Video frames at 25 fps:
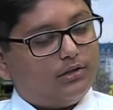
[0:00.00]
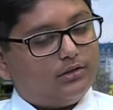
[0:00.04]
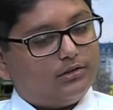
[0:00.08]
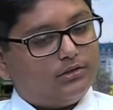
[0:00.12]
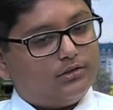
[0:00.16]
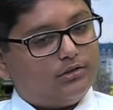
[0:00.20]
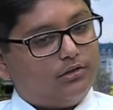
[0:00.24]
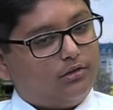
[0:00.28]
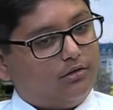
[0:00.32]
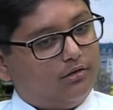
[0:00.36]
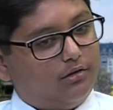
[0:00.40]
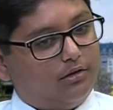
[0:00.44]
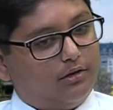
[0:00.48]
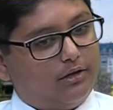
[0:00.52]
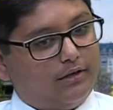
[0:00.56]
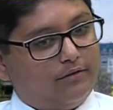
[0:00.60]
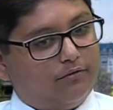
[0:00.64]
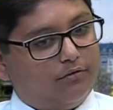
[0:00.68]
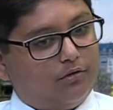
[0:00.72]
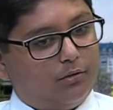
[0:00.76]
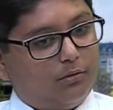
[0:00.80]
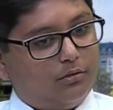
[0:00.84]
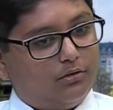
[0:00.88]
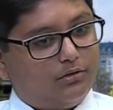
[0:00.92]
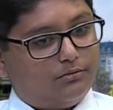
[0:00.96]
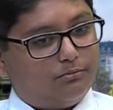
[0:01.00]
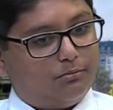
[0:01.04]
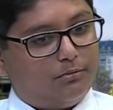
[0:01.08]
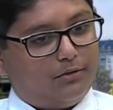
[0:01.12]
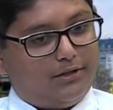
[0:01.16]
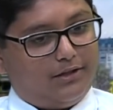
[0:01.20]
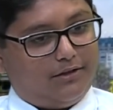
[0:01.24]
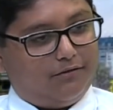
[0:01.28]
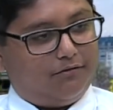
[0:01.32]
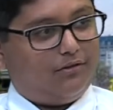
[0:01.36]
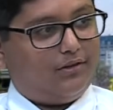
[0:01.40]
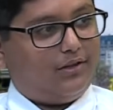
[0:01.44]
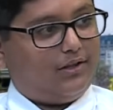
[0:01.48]
So I've always
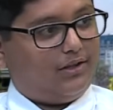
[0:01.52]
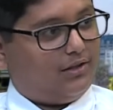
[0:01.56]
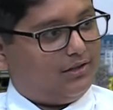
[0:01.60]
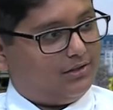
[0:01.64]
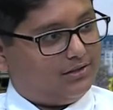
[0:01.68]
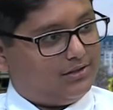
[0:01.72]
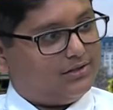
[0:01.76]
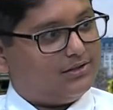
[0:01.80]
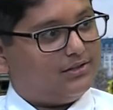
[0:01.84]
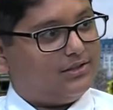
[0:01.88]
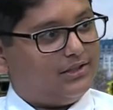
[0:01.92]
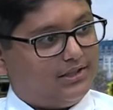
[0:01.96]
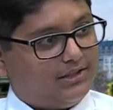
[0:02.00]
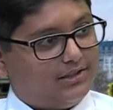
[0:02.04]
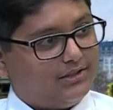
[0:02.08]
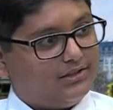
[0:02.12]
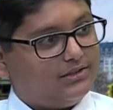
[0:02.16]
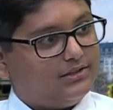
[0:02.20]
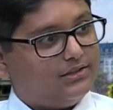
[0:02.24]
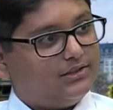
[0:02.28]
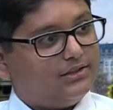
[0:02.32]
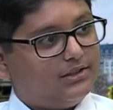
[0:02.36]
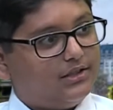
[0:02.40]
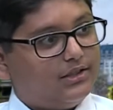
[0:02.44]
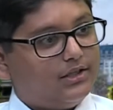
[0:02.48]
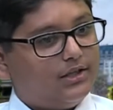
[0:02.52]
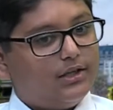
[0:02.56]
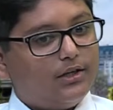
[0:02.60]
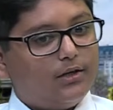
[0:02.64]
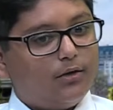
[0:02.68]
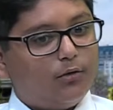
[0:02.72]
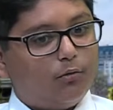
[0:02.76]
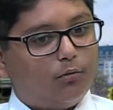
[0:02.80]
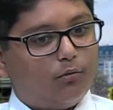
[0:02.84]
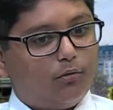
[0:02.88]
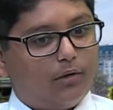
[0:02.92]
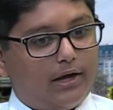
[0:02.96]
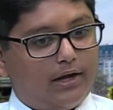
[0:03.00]
believed these things
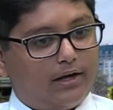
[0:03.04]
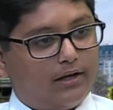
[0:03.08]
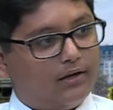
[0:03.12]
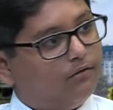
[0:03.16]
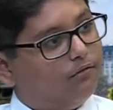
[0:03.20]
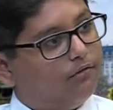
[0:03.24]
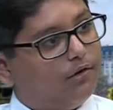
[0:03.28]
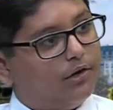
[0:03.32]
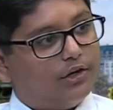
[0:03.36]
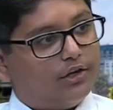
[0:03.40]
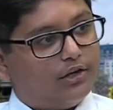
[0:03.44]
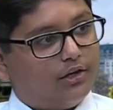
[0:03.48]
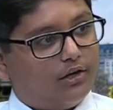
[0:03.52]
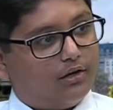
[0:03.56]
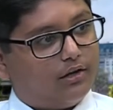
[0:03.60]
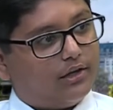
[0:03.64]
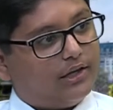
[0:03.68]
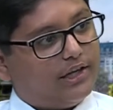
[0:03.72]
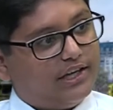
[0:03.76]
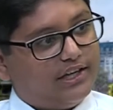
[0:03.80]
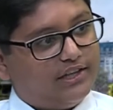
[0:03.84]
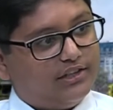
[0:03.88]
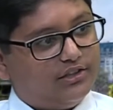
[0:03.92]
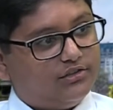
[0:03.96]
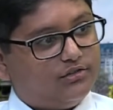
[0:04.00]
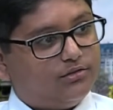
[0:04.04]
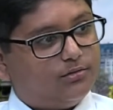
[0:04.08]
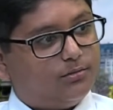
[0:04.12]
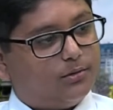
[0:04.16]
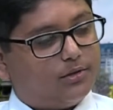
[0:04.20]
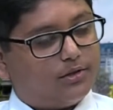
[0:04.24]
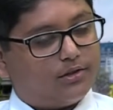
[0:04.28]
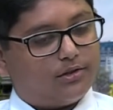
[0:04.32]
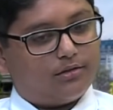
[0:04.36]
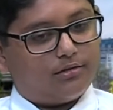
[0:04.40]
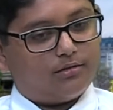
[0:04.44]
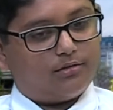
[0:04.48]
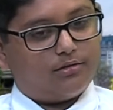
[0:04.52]
at a very young age,
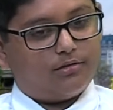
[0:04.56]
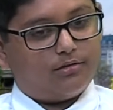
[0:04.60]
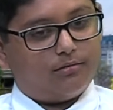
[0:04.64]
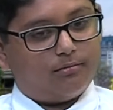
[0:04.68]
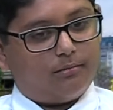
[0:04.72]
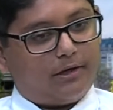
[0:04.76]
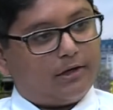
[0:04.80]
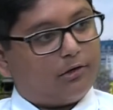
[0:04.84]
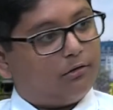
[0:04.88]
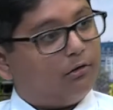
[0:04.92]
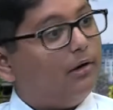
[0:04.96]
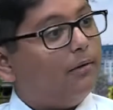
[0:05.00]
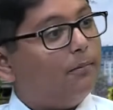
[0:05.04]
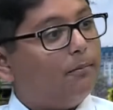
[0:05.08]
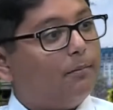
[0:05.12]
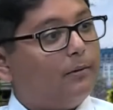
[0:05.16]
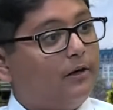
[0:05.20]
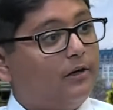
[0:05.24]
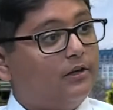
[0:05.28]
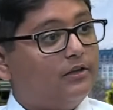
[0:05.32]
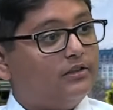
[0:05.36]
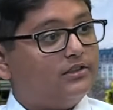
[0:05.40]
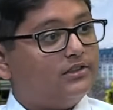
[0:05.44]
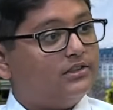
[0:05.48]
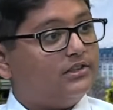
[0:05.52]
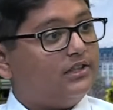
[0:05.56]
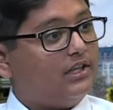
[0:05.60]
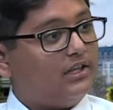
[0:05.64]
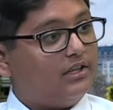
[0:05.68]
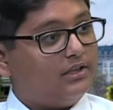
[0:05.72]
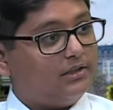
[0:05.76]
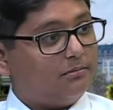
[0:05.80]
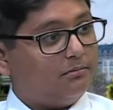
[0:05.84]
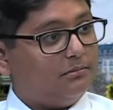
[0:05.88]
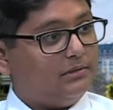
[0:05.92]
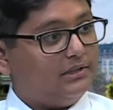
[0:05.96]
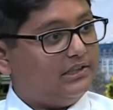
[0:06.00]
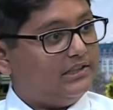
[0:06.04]
with my grandparents
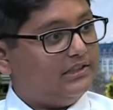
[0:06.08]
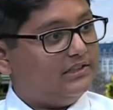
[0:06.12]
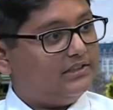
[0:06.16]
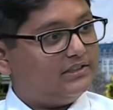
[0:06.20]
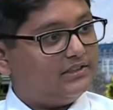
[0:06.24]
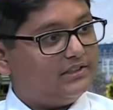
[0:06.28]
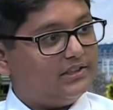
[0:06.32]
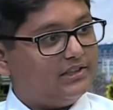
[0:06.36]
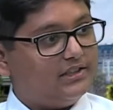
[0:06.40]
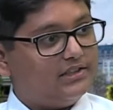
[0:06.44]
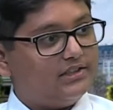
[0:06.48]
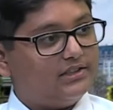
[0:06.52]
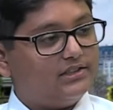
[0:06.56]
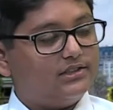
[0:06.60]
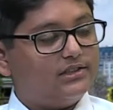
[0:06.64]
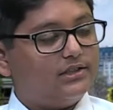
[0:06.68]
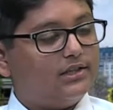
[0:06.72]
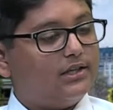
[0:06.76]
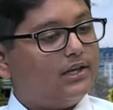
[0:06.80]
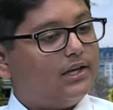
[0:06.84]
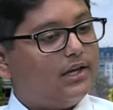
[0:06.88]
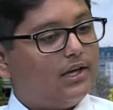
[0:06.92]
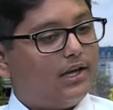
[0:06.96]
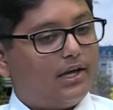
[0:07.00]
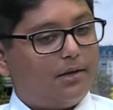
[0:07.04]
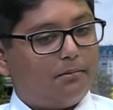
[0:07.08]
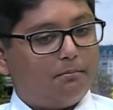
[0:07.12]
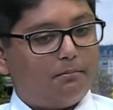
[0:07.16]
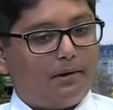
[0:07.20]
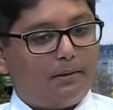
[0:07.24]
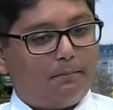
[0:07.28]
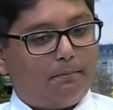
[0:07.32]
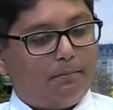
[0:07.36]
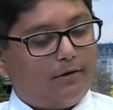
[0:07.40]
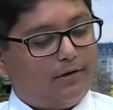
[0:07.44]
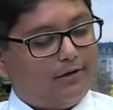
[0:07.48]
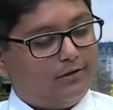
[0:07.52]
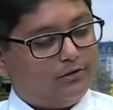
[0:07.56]
telling me these things and my
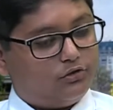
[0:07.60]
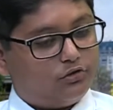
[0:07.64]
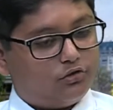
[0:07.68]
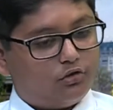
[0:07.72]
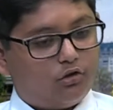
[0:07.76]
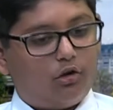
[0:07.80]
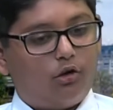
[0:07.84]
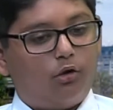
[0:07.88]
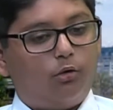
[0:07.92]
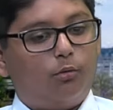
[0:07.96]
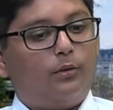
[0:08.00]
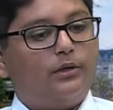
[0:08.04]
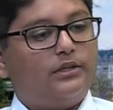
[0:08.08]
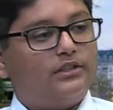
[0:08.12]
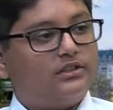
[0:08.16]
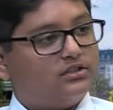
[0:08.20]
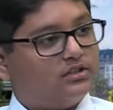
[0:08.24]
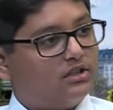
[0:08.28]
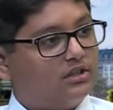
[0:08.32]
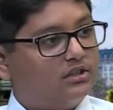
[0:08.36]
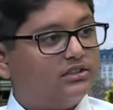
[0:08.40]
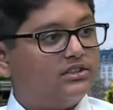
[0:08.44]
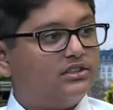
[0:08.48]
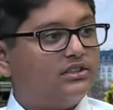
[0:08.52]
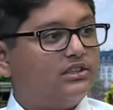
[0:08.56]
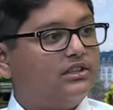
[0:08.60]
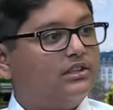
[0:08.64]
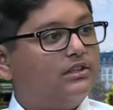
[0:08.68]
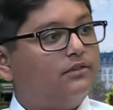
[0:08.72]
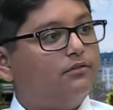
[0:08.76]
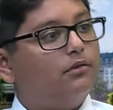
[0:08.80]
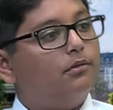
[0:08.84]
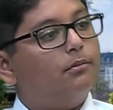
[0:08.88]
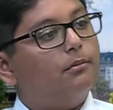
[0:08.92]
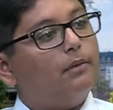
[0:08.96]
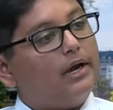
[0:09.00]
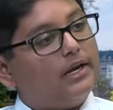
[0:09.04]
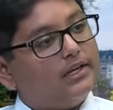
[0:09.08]
parents always constantly
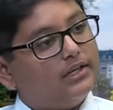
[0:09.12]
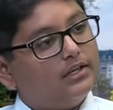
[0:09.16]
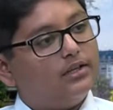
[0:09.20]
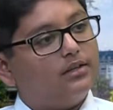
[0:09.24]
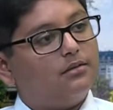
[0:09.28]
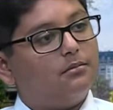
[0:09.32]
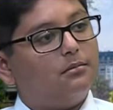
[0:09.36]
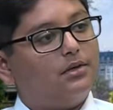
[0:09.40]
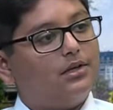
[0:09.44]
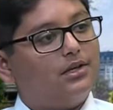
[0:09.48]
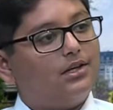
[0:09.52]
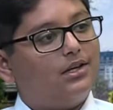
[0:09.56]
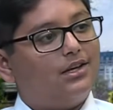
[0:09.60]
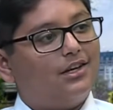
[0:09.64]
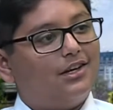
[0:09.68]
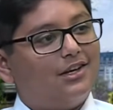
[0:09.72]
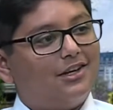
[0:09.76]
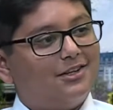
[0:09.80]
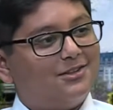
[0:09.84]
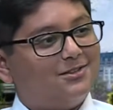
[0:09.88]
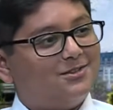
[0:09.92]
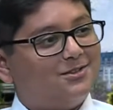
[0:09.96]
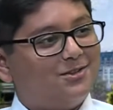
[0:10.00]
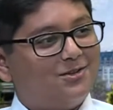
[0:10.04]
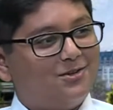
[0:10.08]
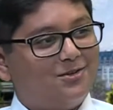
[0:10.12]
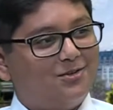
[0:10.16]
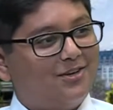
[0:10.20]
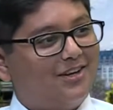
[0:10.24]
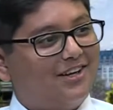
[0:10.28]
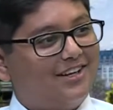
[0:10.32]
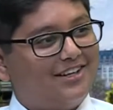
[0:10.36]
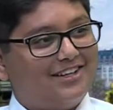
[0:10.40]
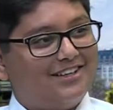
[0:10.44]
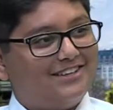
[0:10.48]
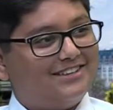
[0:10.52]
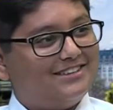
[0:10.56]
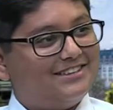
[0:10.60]
reminding me. So
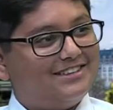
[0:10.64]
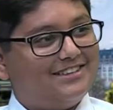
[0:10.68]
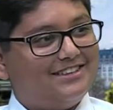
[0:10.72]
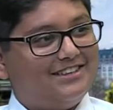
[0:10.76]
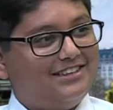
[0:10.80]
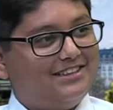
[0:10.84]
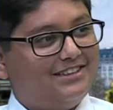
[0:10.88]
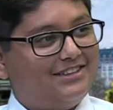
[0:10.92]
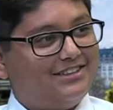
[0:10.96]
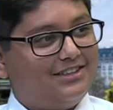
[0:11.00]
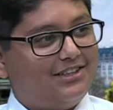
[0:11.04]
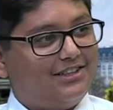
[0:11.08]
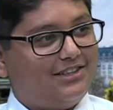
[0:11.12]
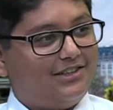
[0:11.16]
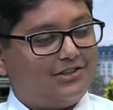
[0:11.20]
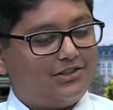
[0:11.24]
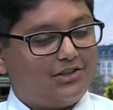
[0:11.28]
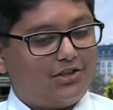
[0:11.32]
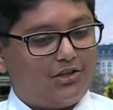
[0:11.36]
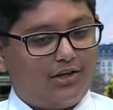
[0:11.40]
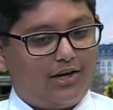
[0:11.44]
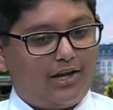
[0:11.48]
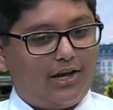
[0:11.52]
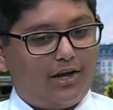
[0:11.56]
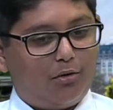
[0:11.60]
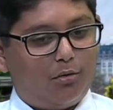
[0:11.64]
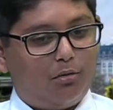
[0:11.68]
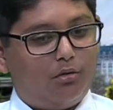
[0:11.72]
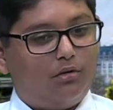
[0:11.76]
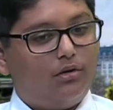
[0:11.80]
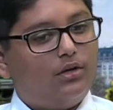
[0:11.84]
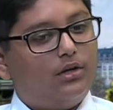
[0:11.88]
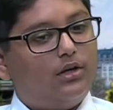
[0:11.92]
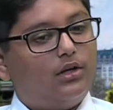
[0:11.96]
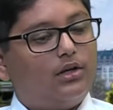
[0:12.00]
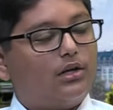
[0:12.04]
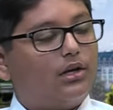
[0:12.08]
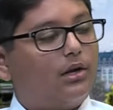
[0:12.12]
I guess these things are now
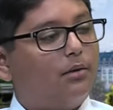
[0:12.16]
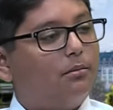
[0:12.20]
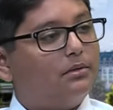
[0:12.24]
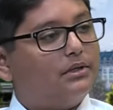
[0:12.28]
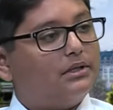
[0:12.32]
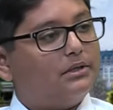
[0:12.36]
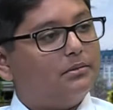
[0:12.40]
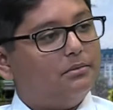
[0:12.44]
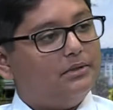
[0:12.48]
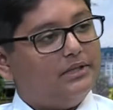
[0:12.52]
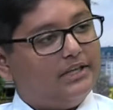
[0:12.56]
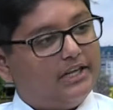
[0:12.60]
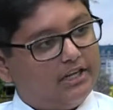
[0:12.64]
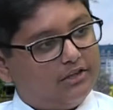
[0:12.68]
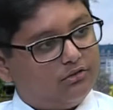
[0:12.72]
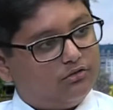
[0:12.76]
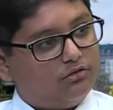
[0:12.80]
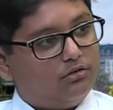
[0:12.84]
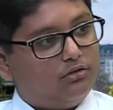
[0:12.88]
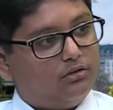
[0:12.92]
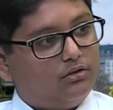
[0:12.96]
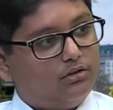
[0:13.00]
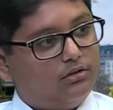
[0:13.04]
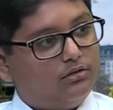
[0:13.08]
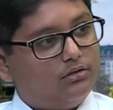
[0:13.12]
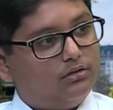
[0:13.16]
coming to me naturally.